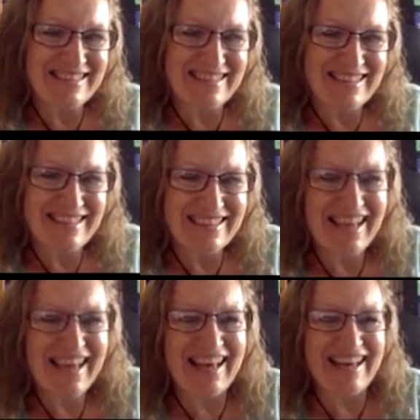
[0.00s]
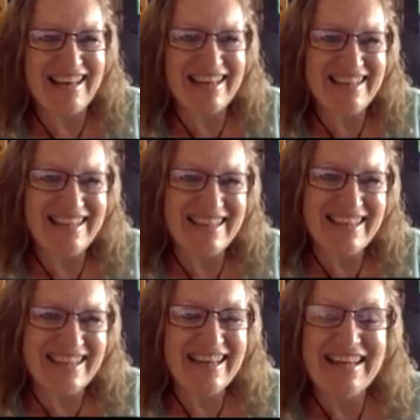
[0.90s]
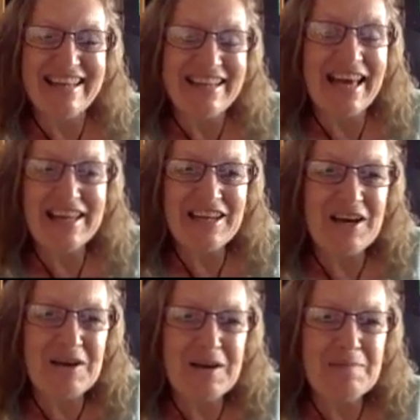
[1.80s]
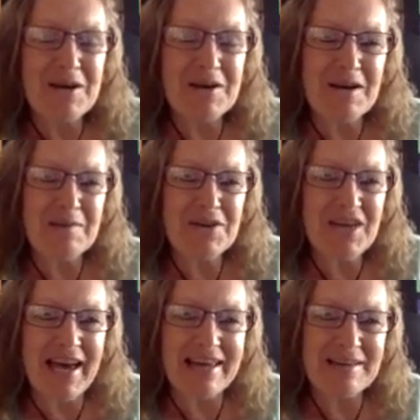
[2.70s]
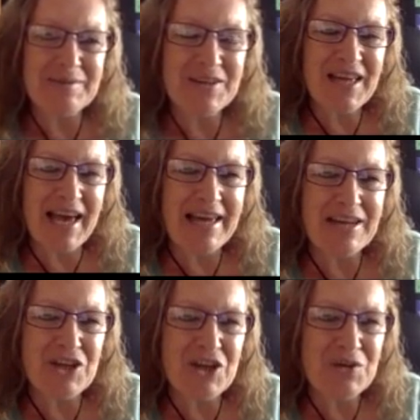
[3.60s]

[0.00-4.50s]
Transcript: Yeah. Yeah, no, I'm, I'm okay. I'm okay. And you?